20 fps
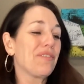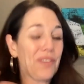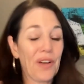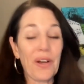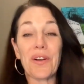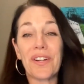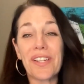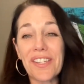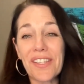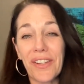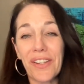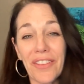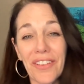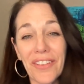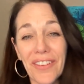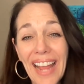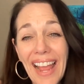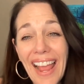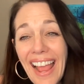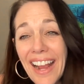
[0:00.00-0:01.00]
folks, so
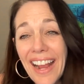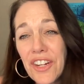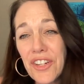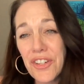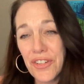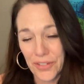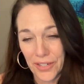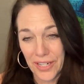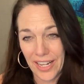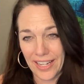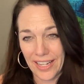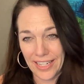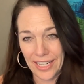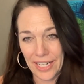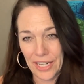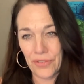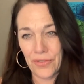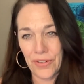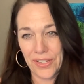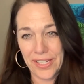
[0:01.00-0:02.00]
they're extra
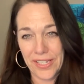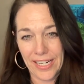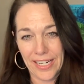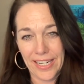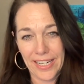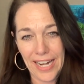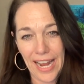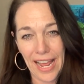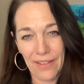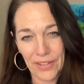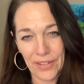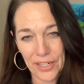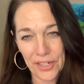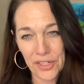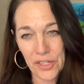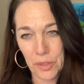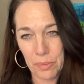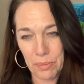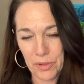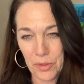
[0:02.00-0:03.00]
uninterested in having a
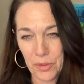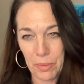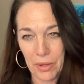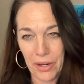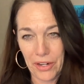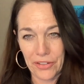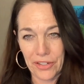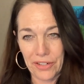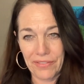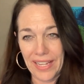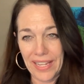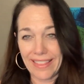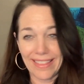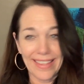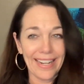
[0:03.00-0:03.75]
super spreader event